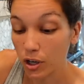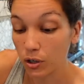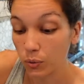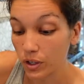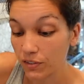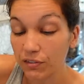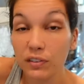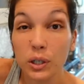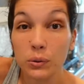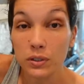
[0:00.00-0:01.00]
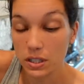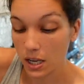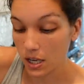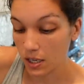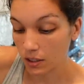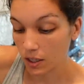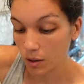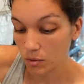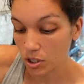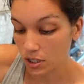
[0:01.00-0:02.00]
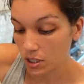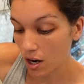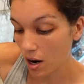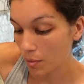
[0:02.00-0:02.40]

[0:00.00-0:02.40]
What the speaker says: going to want to float and come to the top.